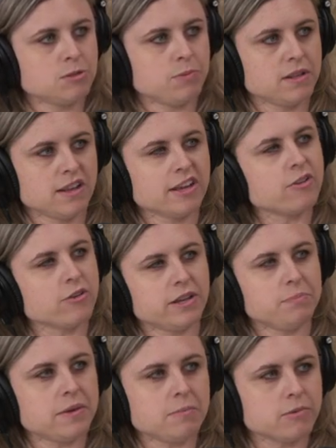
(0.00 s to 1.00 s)
but like
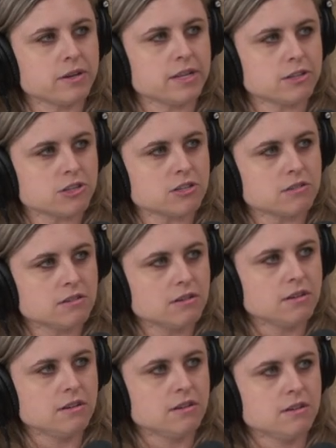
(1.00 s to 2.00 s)
creepy British.
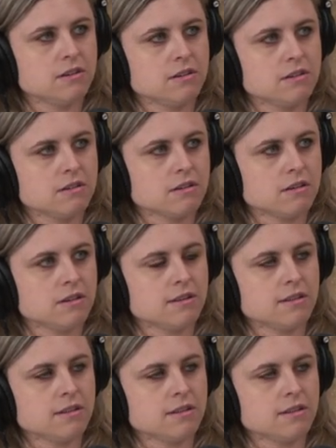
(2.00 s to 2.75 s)
Okay. Kind of